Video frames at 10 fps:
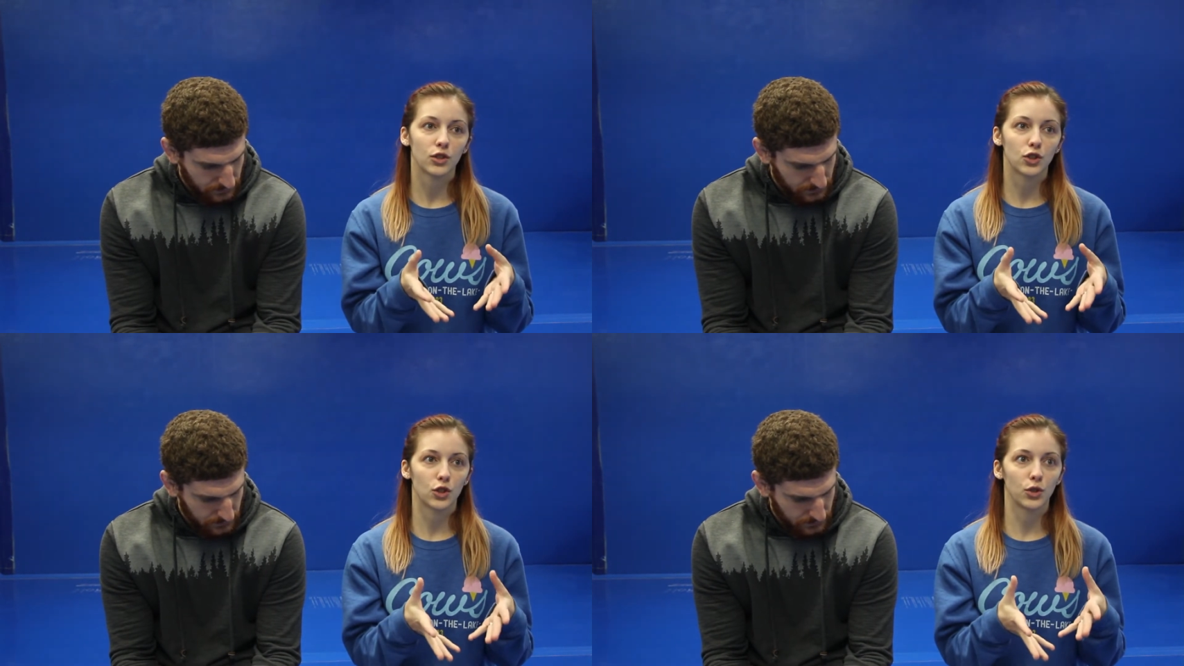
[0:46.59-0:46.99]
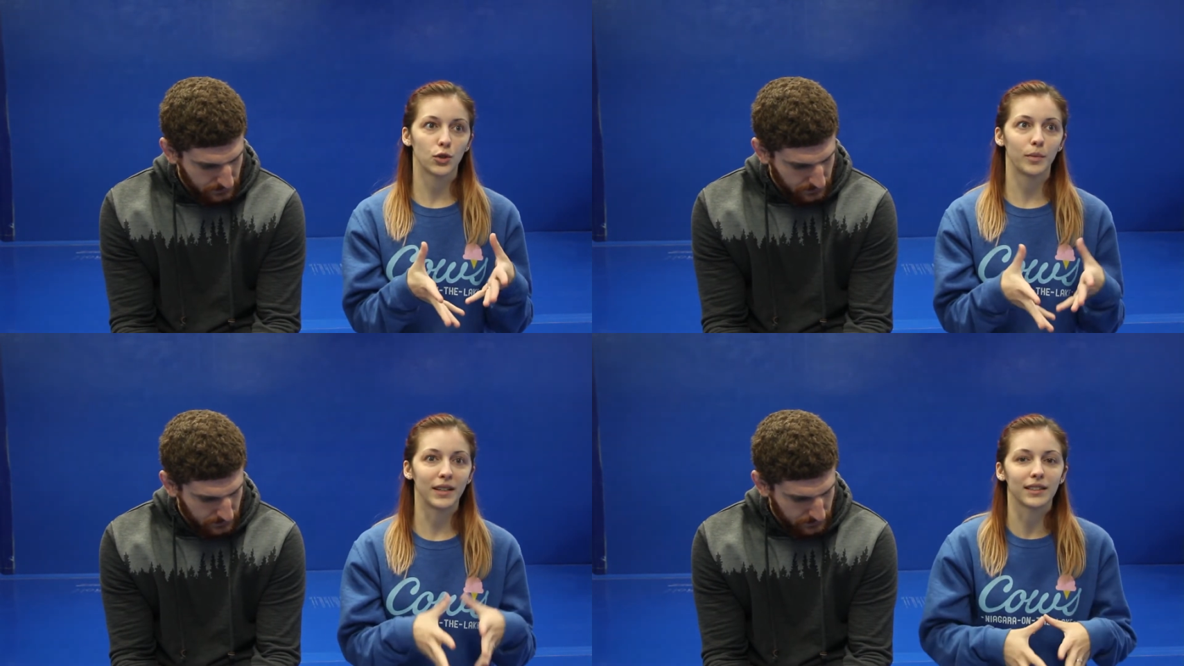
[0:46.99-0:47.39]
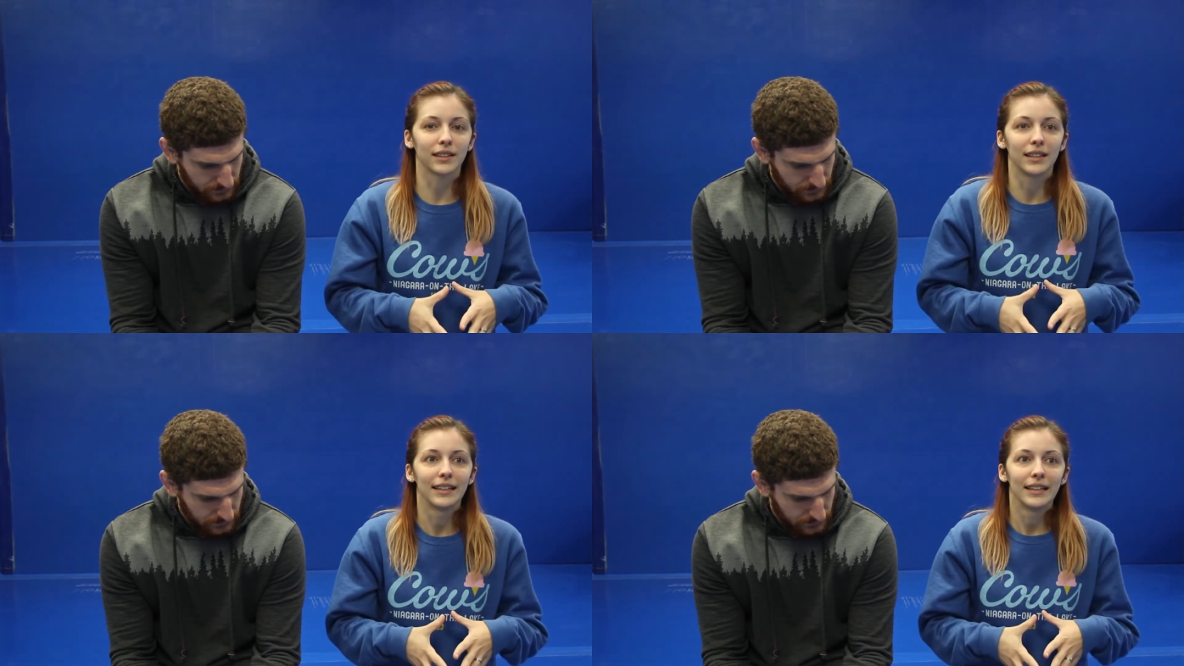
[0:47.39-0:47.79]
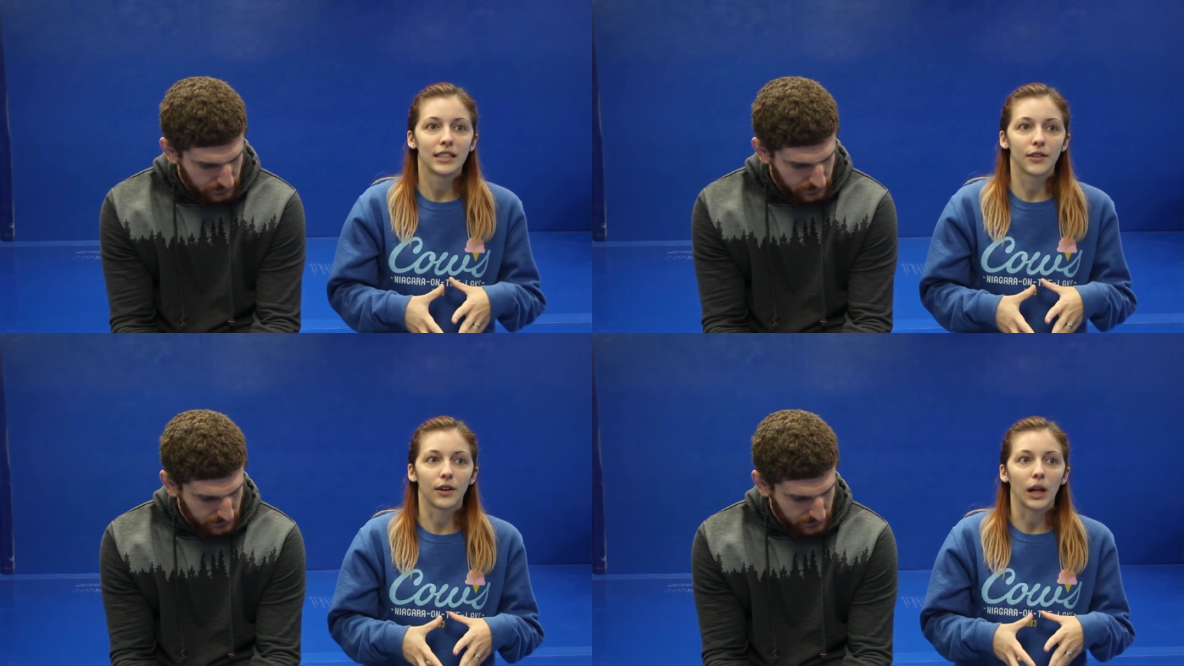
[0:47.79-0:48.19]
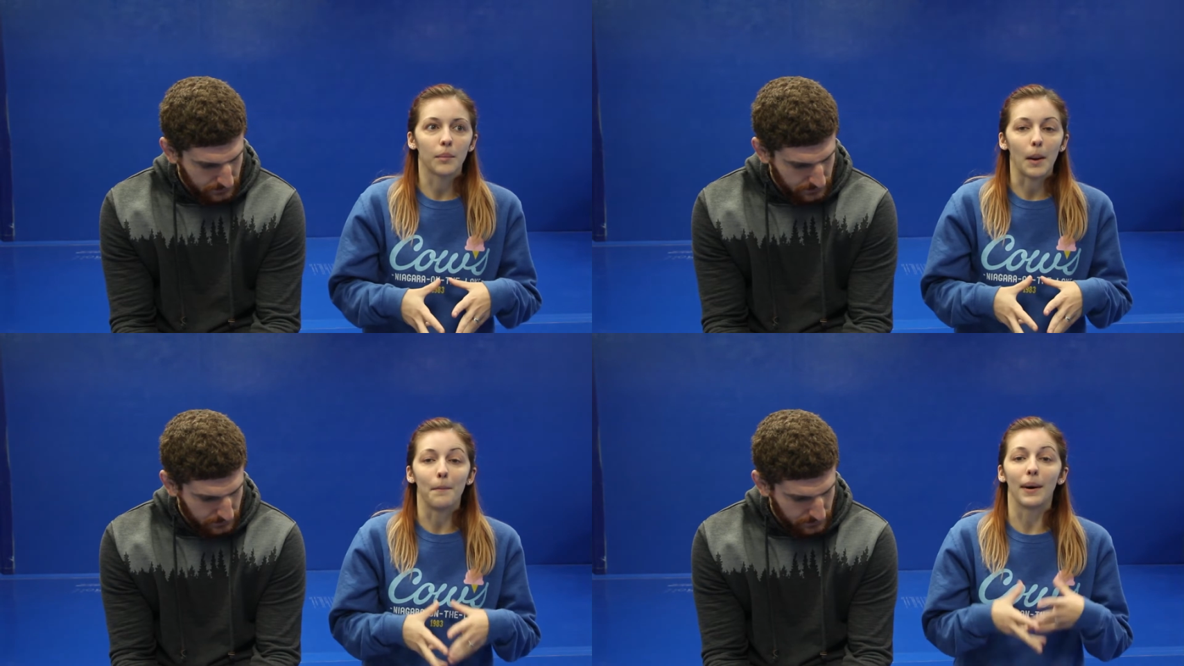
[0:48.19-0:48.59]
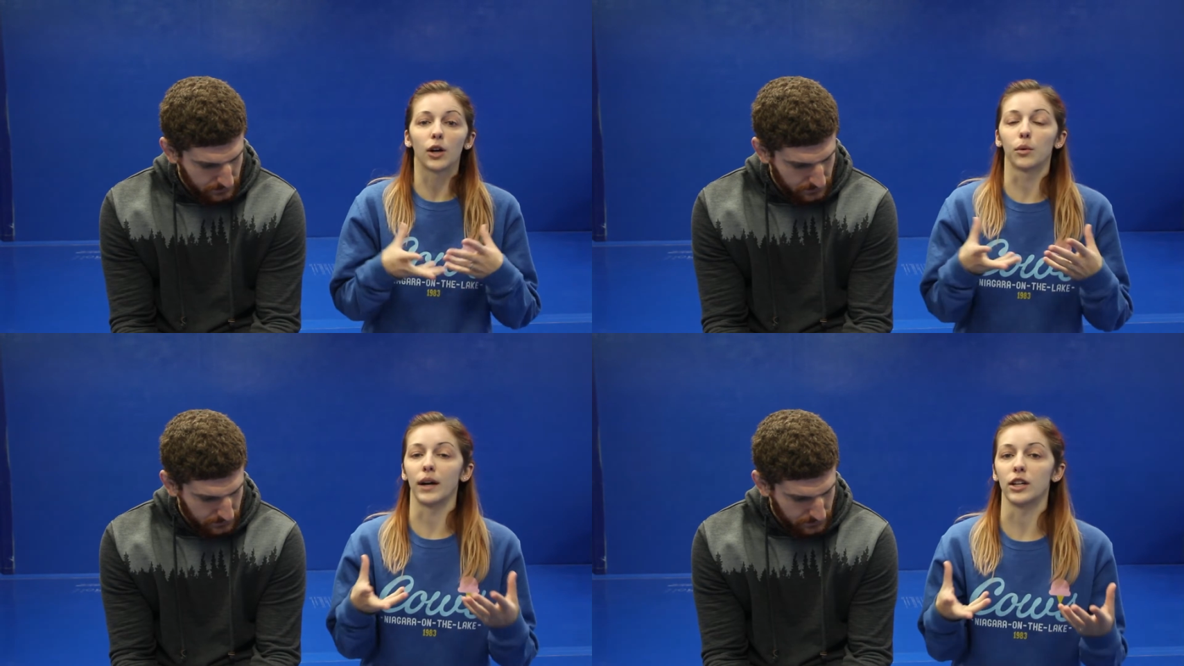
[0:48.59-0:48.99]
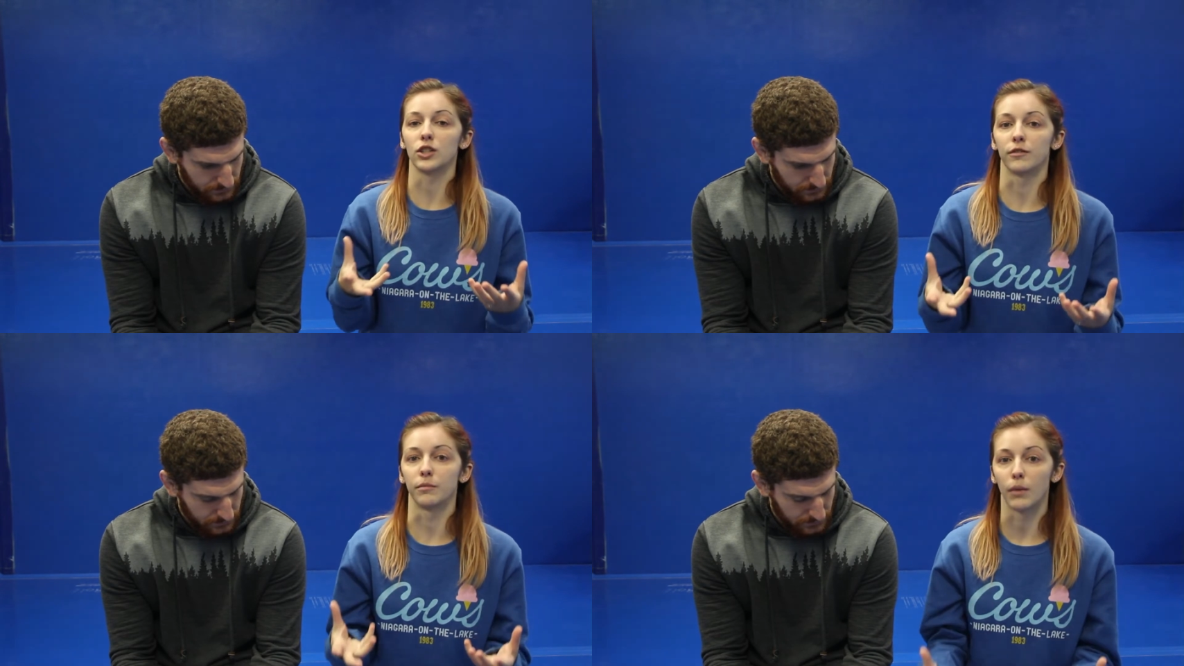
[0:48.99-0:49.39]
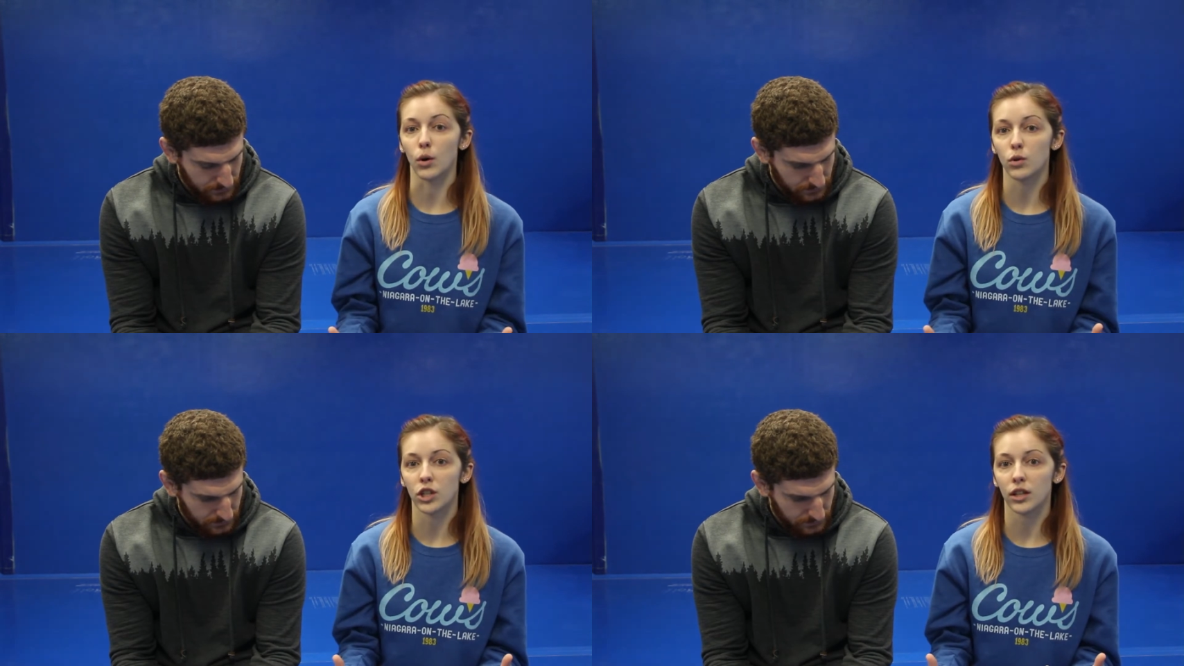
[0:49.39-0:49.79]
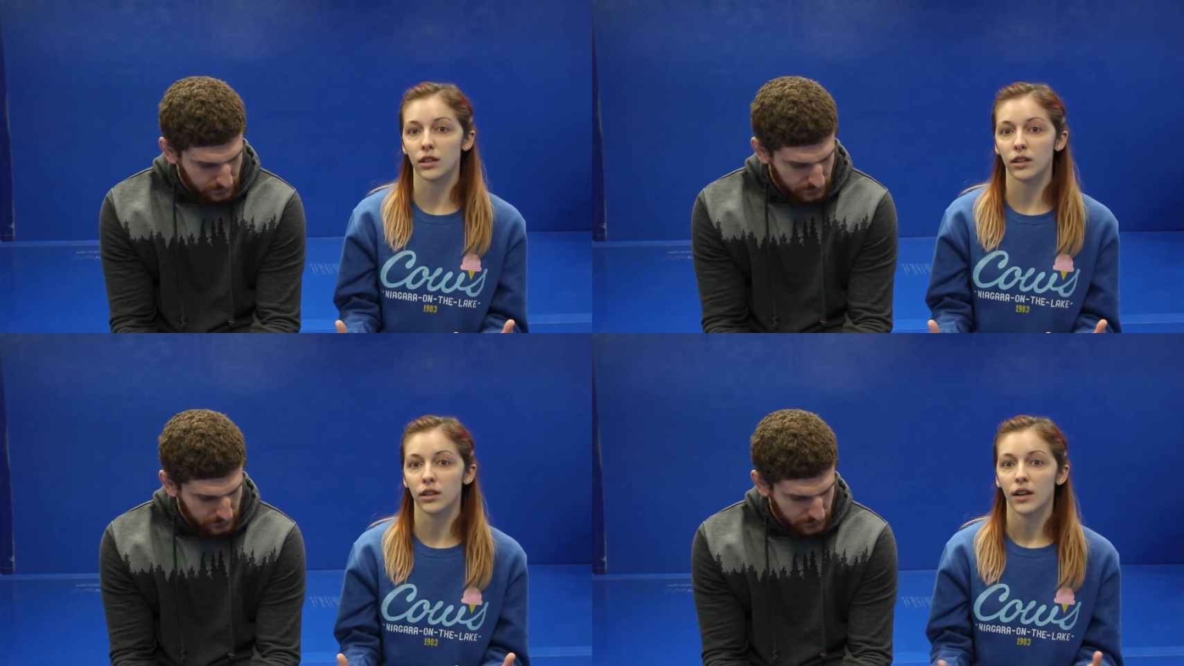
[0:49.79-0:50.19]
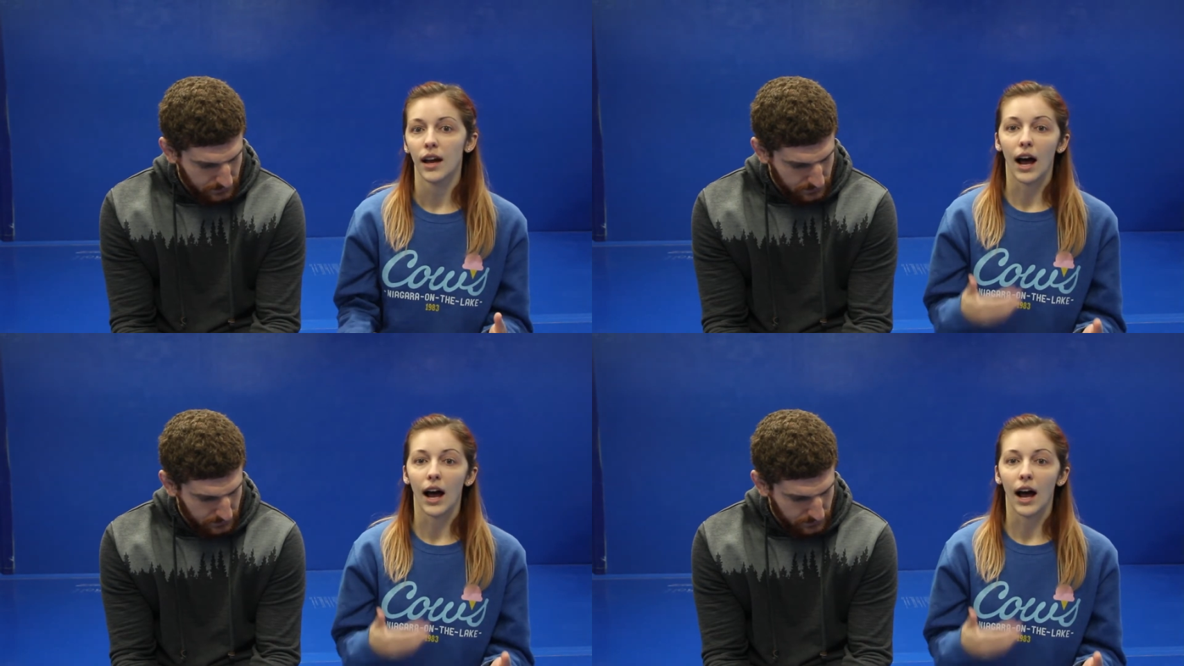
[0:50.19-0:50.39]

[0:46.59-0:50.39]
Speaker 1: to basically develop a better range of motion